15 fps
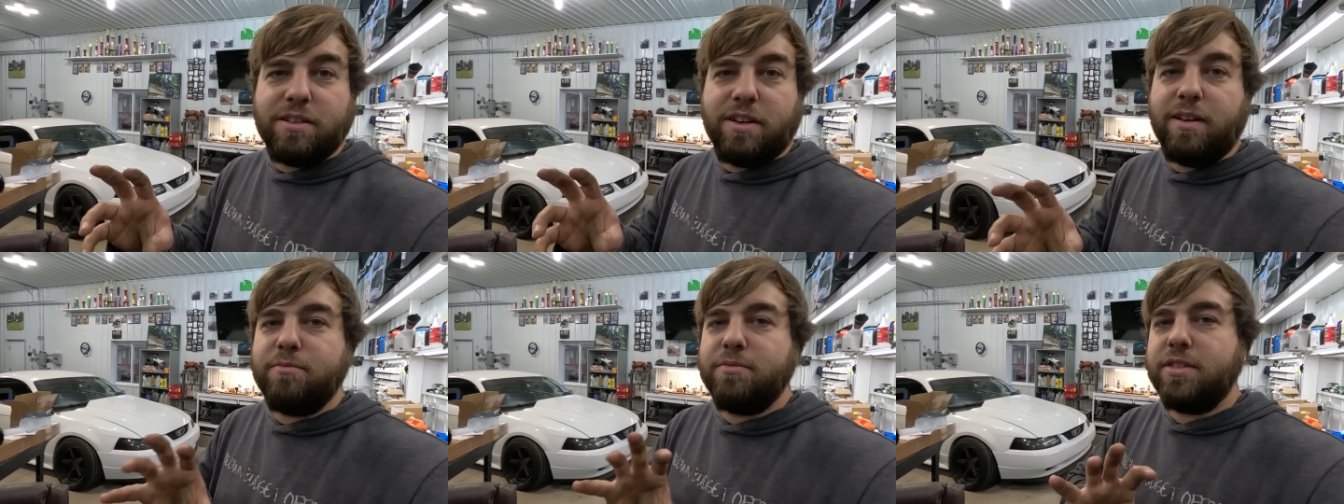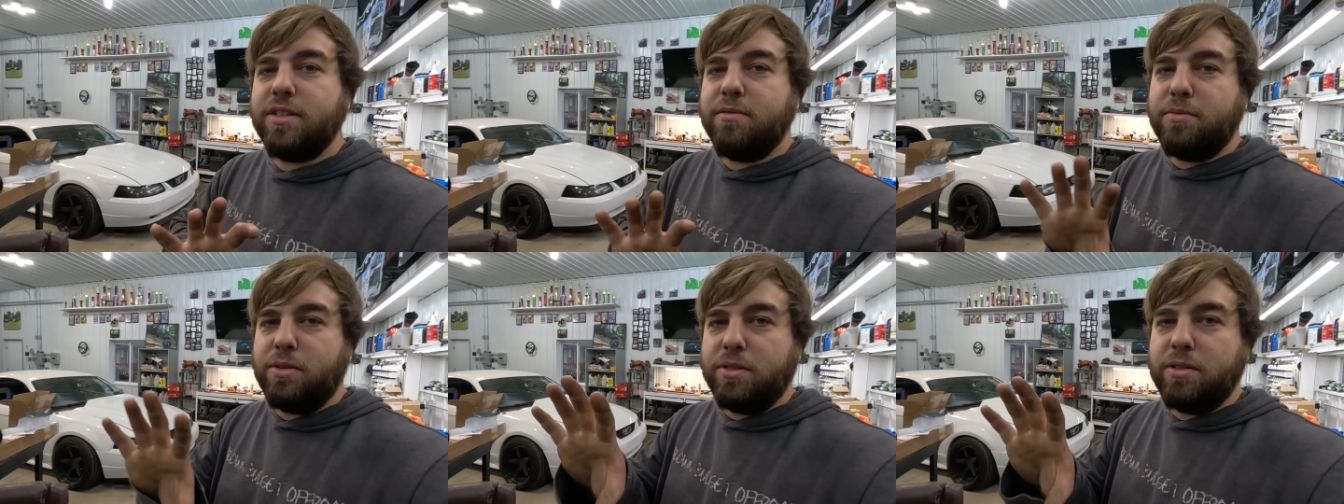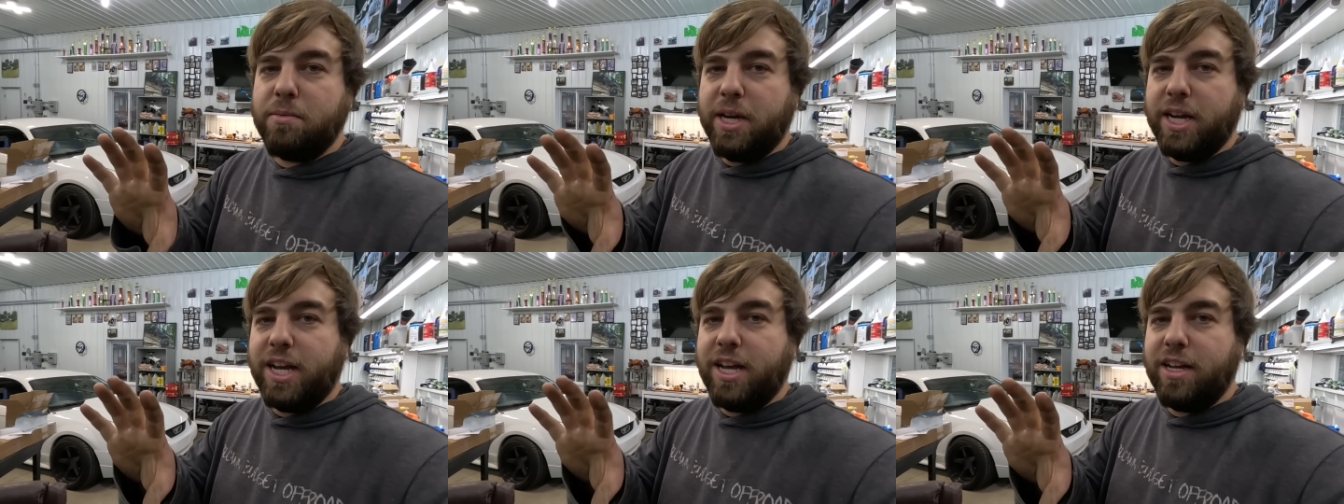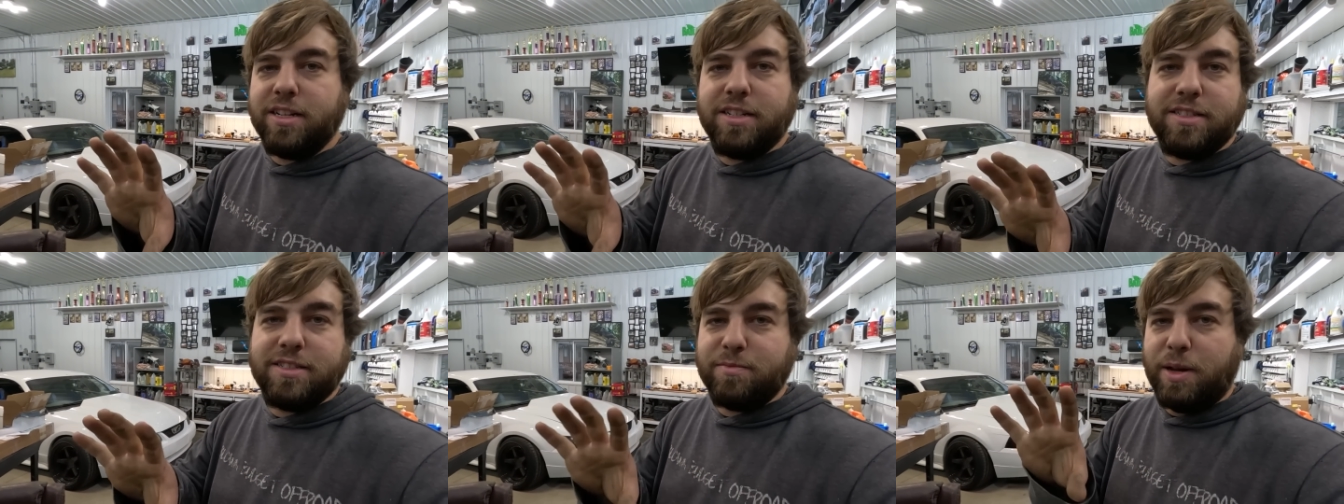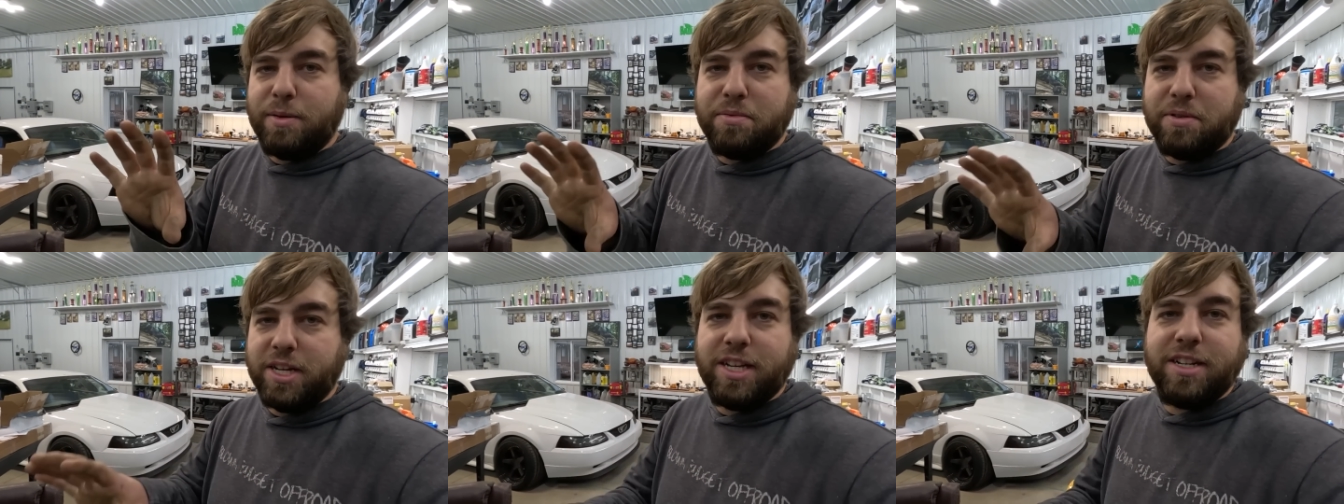So I'm just gonna bolt it back on. Is
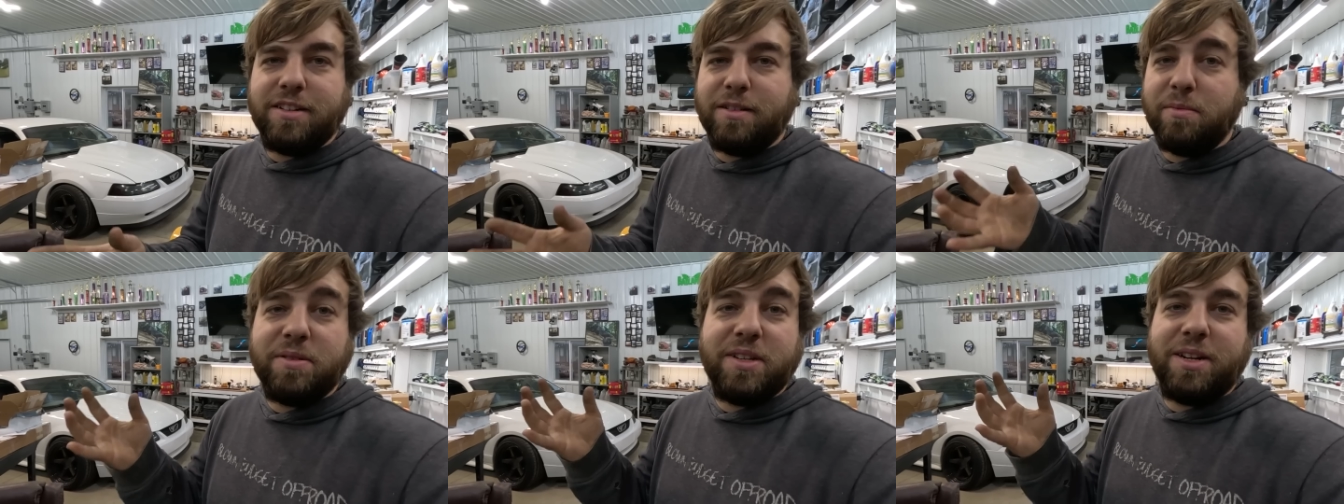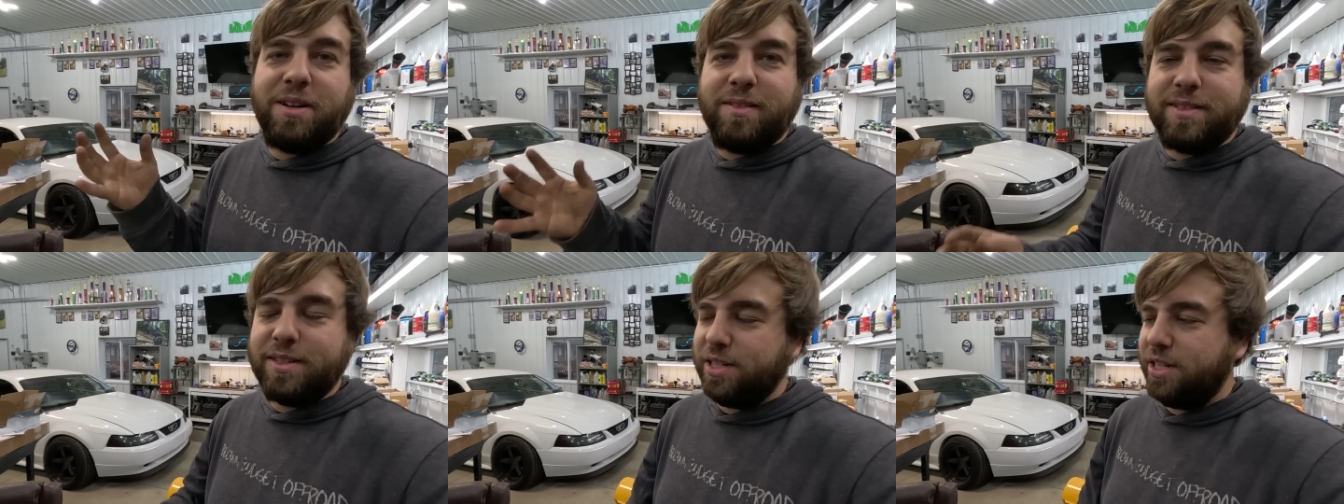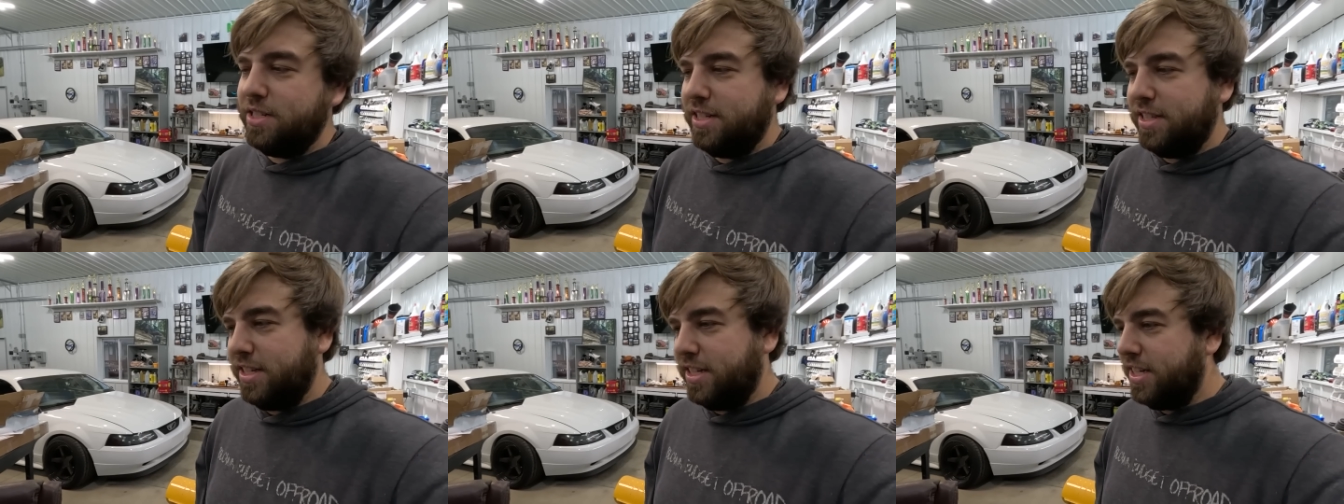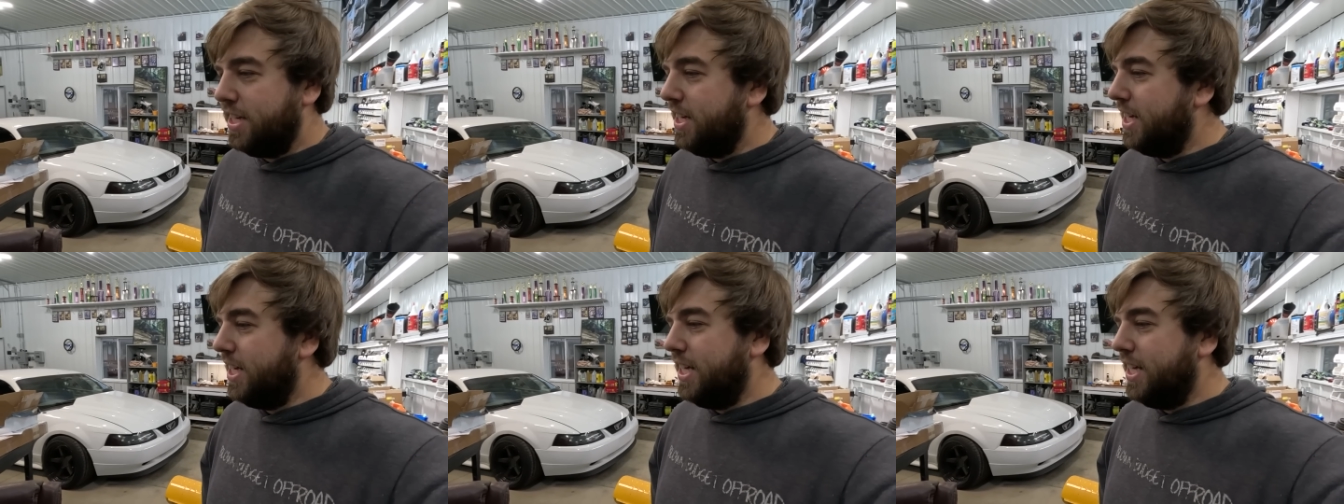my plan. Hopefully I don't have to change anything.